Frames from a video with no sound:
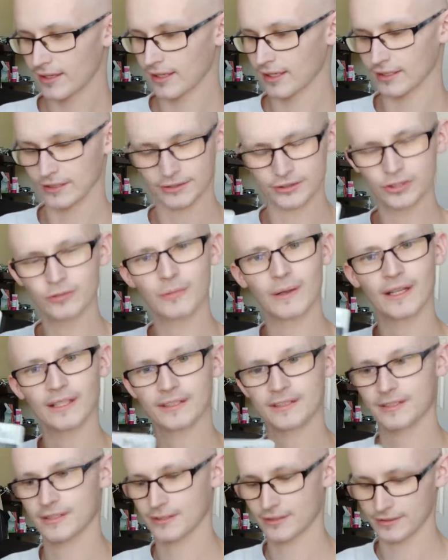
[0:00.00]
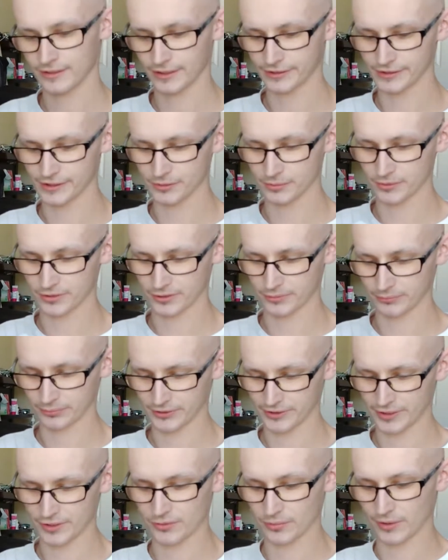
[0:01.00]
$2, and this was
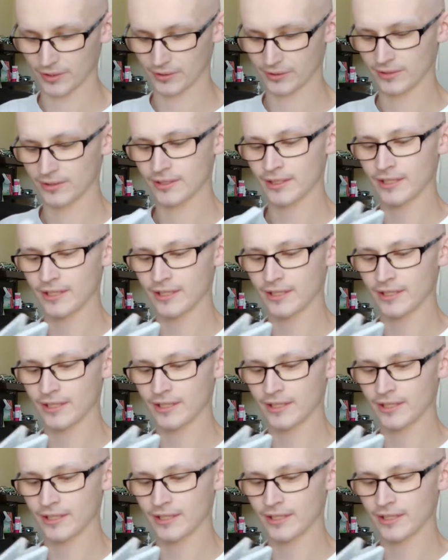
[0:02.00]
complete as well.